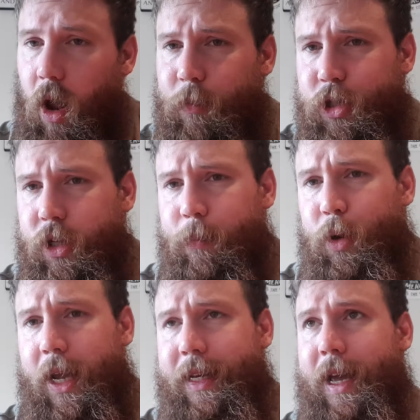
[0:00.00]
I'm just going to
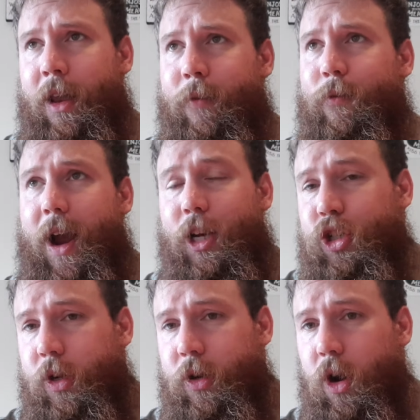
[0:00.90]
bring it down a
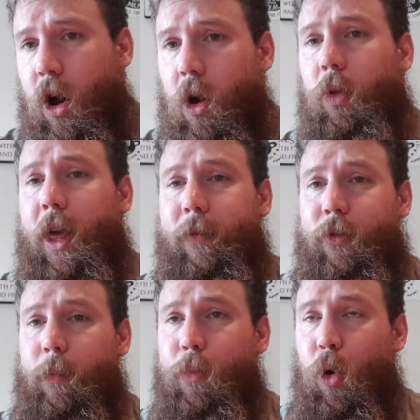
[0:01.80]
fraction, hold that
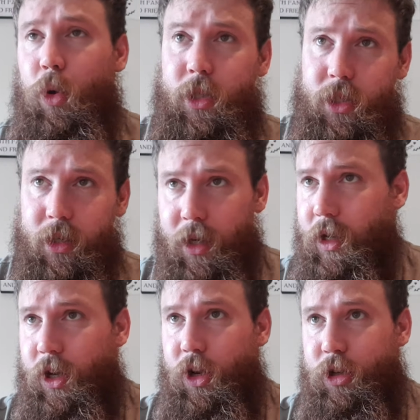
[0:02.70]
for a paused,
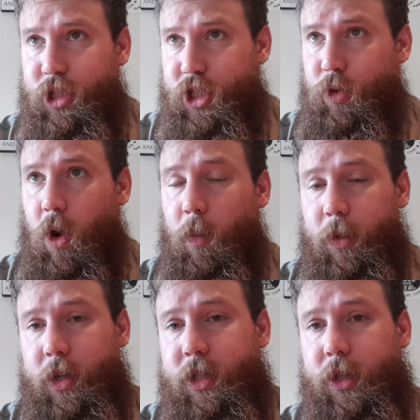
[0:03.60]
squat
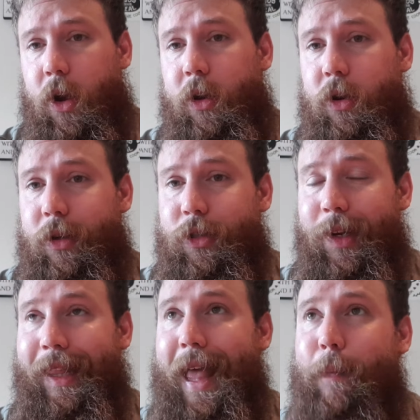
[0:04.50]
with a stone, sort
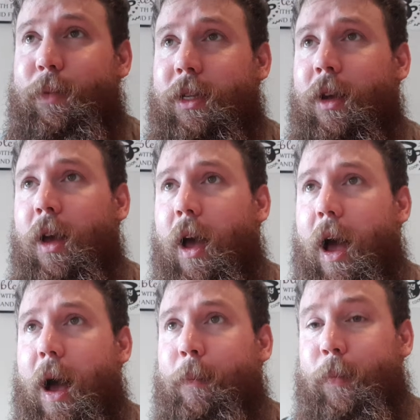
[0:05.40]
of lapped,
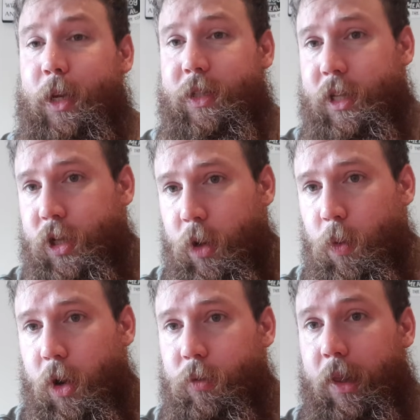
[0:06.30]
because that's going to
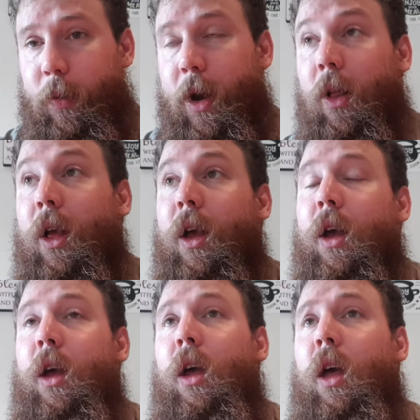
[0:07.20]
work really well.
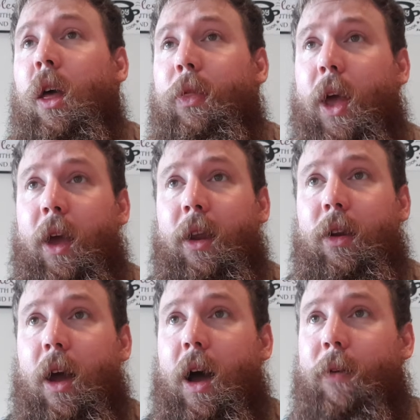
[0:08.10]

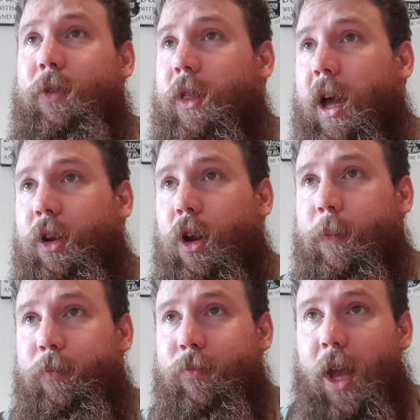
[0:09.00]
Then after that,
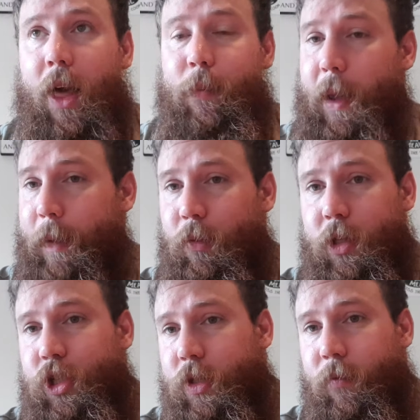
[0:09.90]
other people,
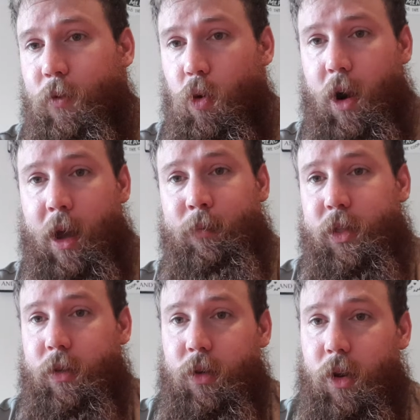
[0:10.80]
it's just forearms
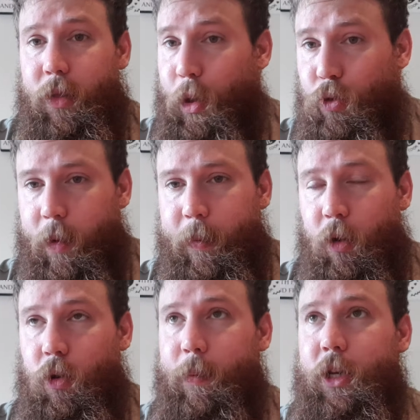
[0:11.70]
and,
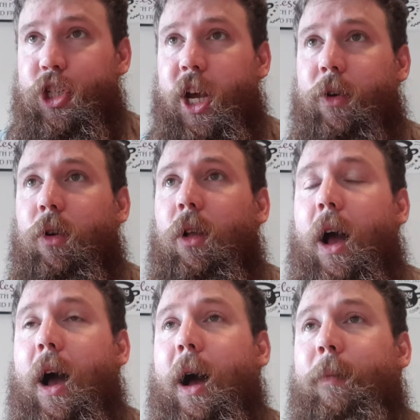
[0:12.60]
grip in
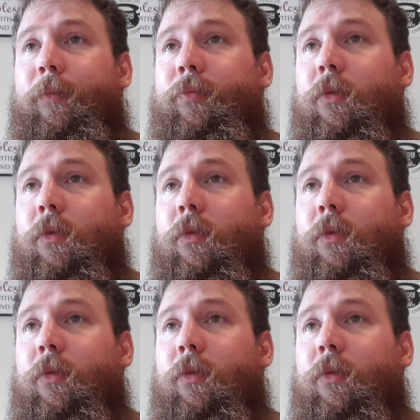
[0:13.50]
general.